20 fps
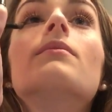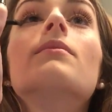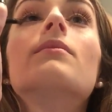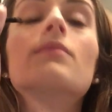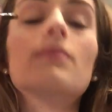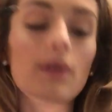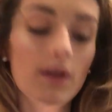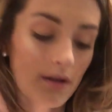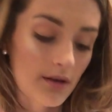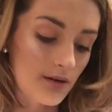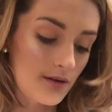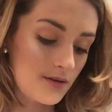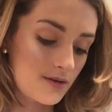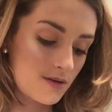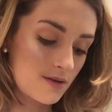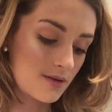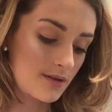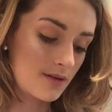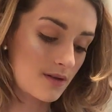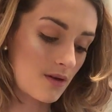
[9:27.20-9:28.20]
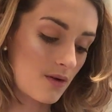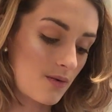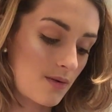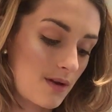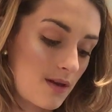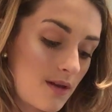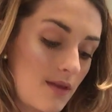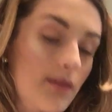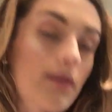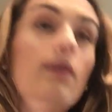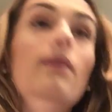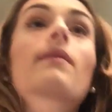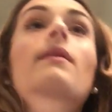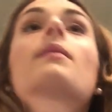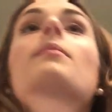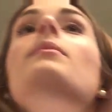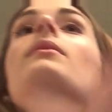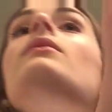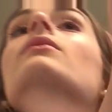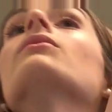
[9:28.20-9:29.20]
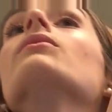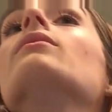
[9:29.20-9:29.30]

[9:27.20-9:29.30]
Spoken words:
I'm kind of just going in there, and then I'm gonna